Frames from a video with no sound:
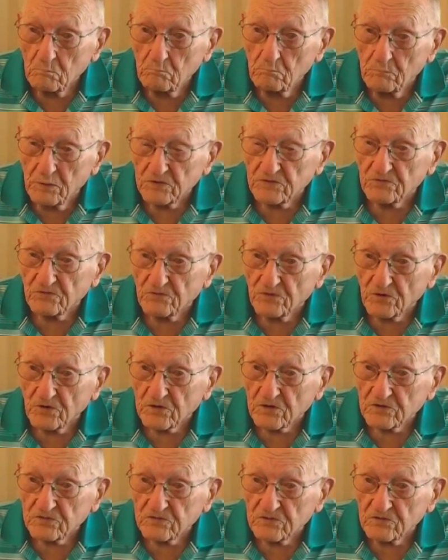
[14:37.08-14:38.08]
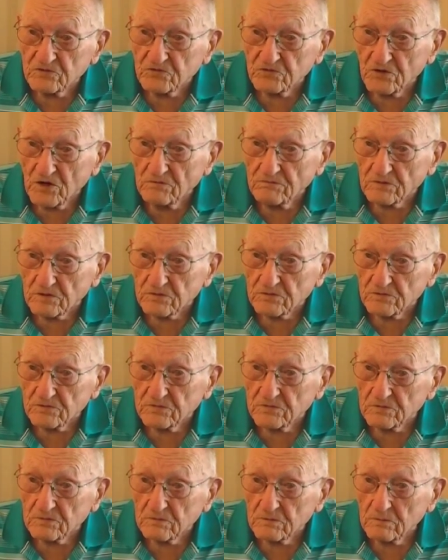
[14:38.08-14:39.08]
pitchforks and shovels
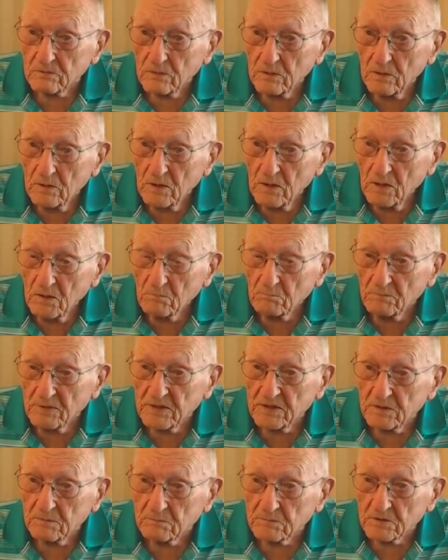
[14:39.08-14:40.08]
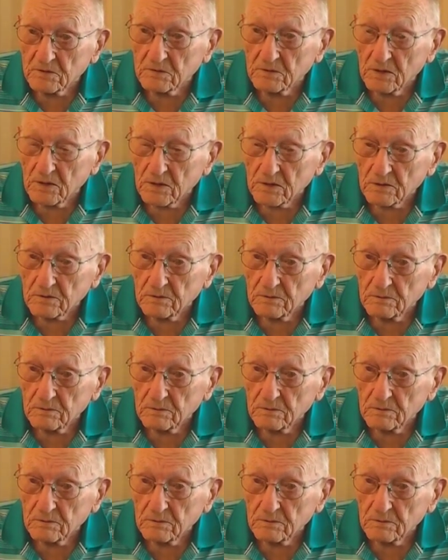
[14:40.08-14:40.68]
and beat him to death.